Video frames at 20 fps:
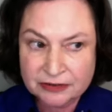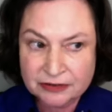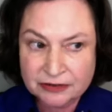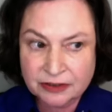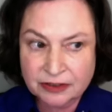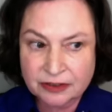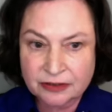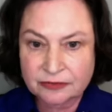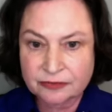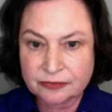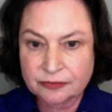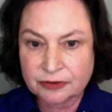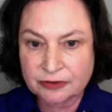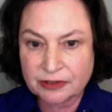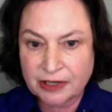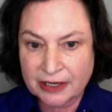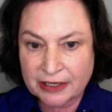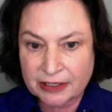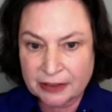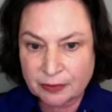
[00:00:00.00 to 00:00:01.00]
of
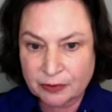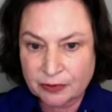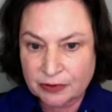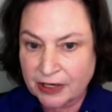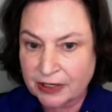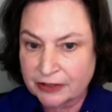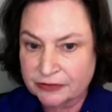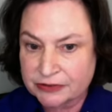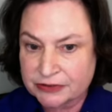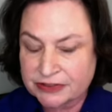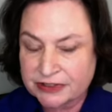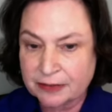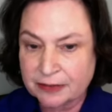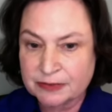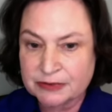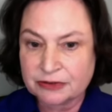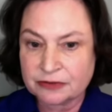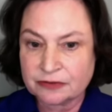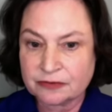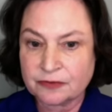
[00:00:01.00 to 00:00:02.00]
reliable
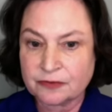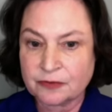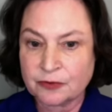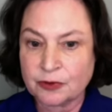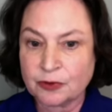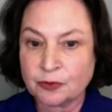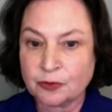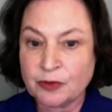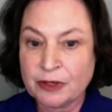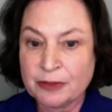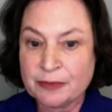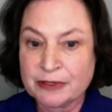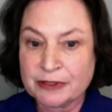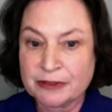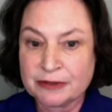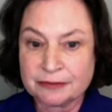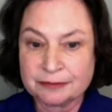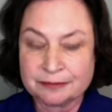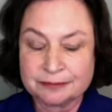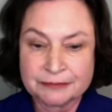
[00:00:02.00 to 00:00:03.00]
contraception for
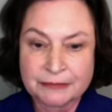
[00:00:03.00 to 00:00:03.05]
women